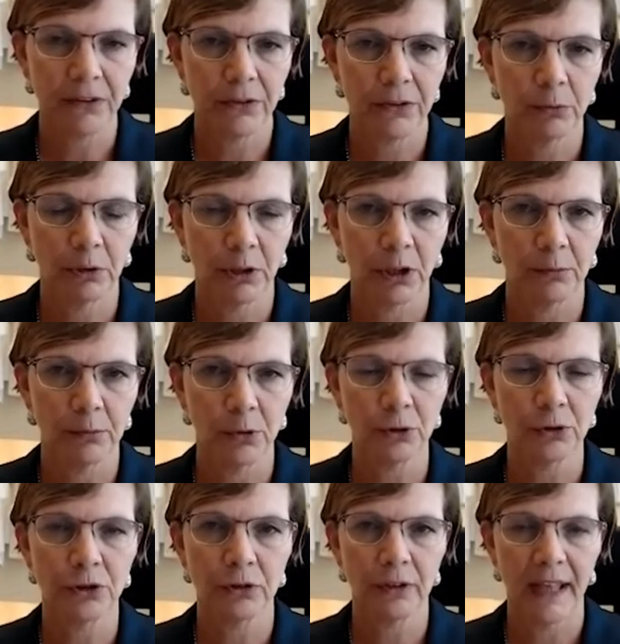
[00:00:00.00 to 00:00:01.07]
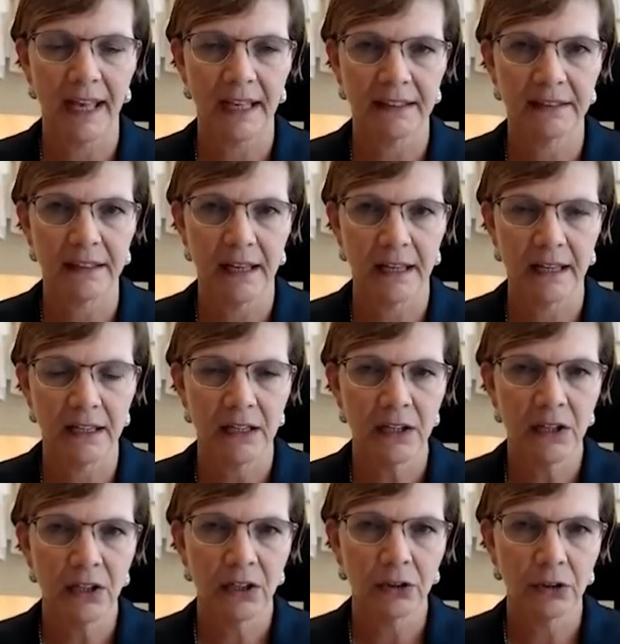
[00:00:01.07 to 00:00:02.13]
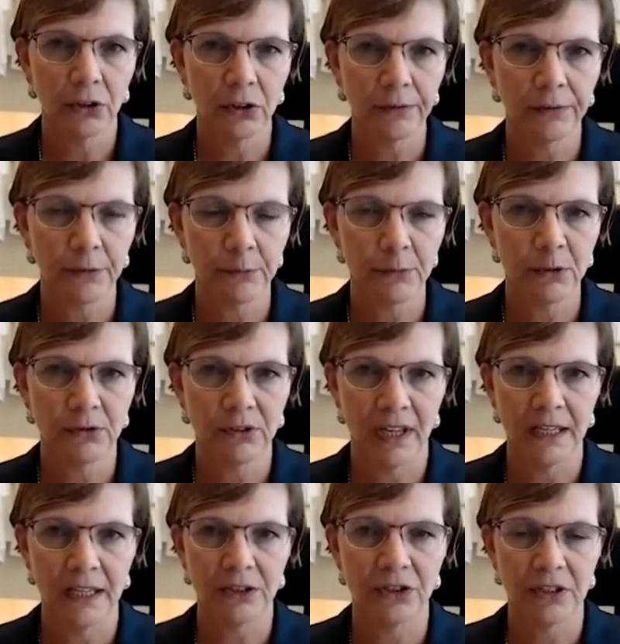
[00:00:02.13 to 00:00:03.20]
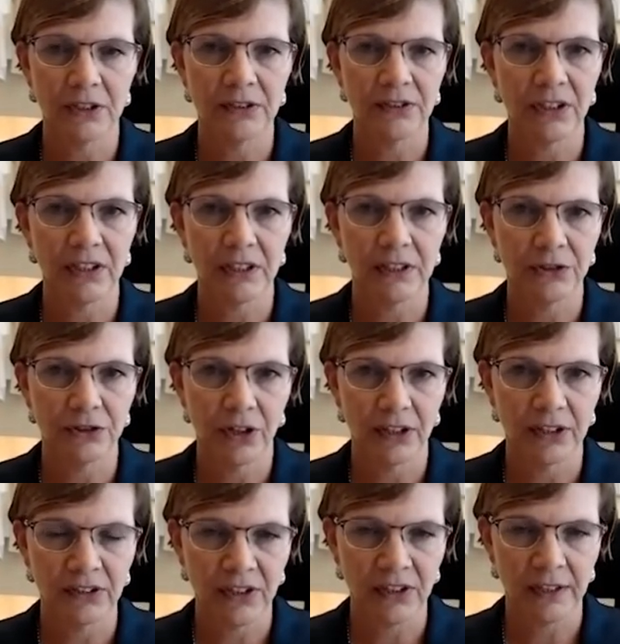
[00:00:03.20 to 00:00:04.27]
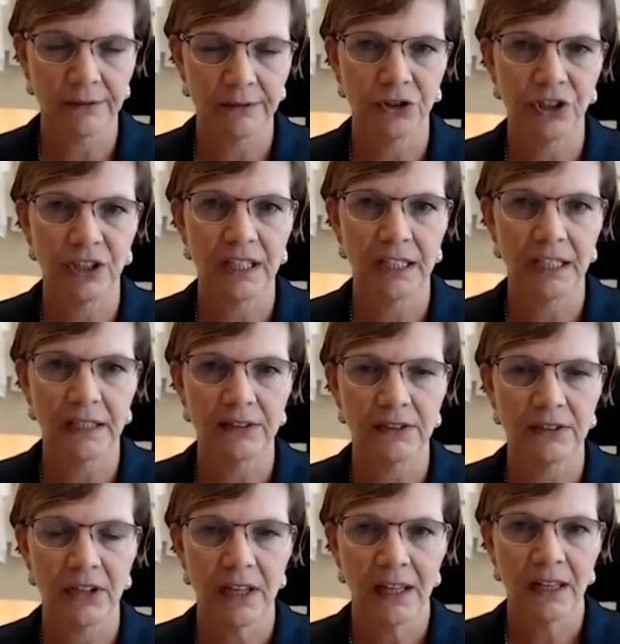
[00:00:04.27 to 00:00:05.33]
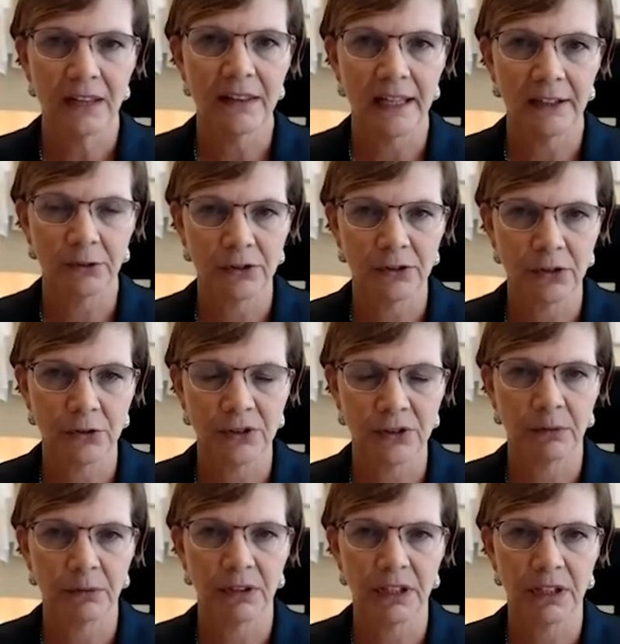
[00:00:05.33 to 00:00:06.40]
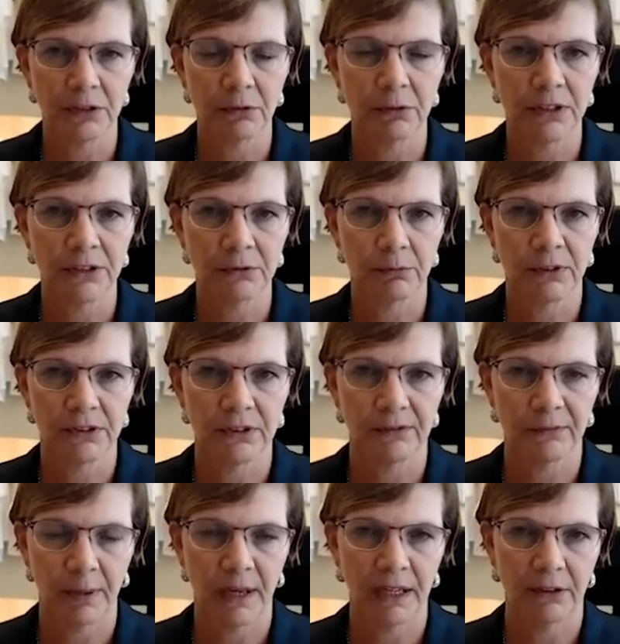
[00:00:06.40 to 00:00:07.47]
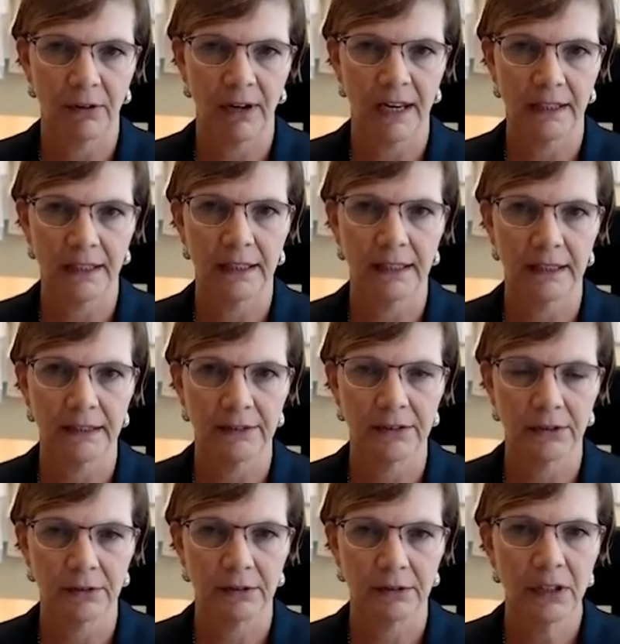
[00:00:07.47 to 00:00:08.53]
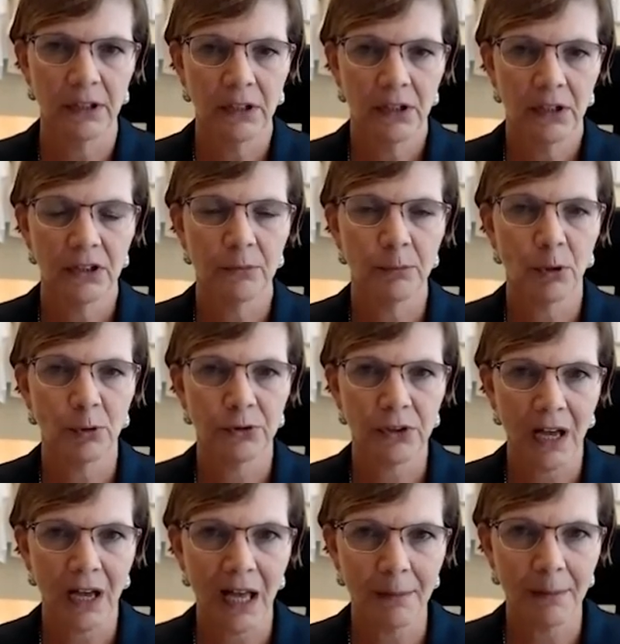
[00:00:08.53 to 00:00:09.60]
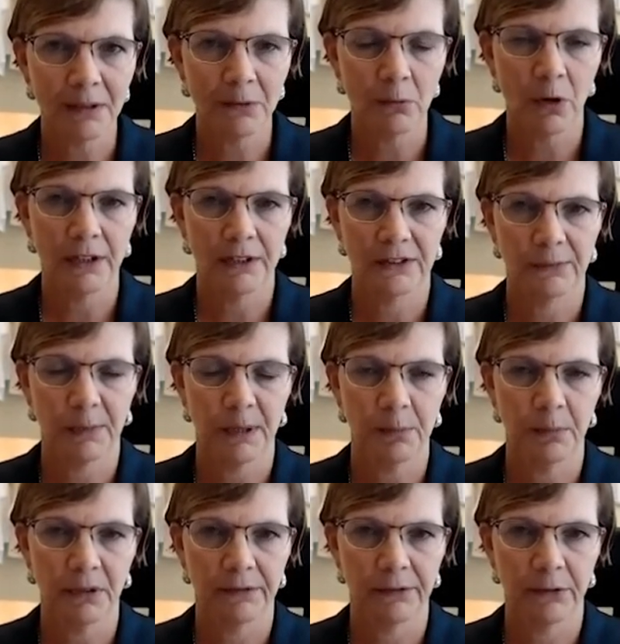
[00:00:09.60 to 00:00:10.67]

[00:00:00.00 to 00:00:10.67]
through a commercial assay, look for mutations in a set of genes that are associated with increased risk of pancreatic cancer. The most common ones people have